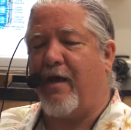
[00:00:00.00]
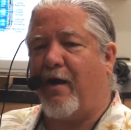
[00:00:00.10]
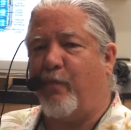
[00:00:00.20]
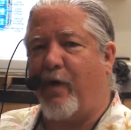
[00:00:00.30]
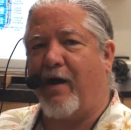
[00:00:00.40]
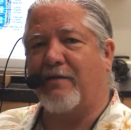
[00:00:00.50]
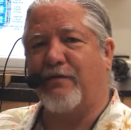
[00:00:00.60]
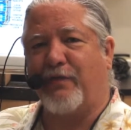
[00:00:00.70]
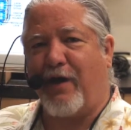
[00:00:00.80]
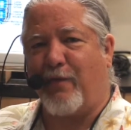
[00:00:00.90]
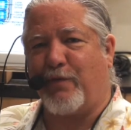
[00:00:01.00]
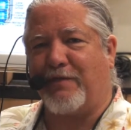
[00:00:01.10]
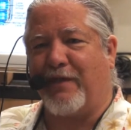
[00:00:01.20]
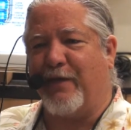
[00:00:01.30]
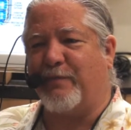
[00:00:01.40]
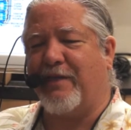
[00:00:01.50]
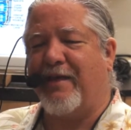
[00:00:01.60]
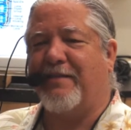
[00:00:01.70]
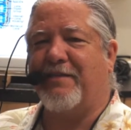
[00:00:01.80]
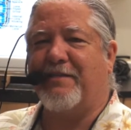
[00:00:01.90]
a box of cover slips
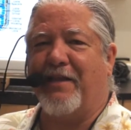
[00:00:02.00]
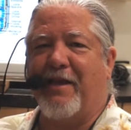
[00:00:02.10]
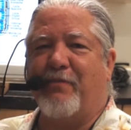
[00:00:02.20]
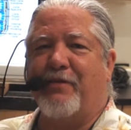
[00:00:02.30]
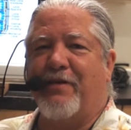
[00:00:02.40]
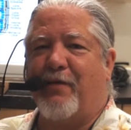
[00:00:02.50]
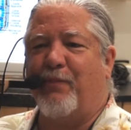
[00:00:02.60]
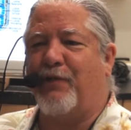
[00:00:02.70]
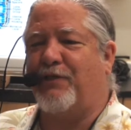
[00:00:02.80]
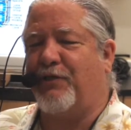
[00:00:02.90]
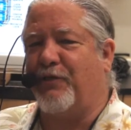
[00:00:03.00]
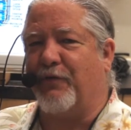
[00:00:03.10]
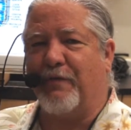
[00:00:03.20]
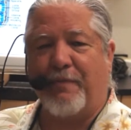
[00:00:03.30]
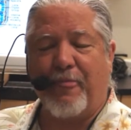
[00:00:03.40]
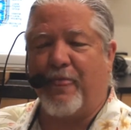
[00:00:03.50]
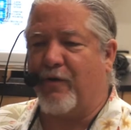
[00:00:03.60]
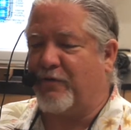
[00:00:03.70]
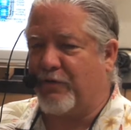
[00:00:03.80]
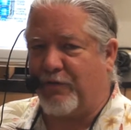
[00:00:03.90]
that's labeled number 2.
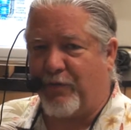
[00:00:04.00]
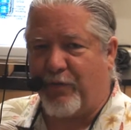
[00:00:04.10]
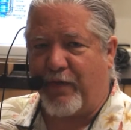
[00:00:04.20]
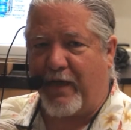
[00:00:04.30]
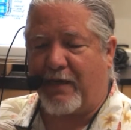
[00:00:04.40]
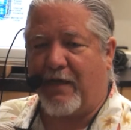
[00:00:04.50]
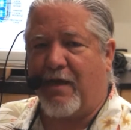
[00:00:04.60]
Those are too thick.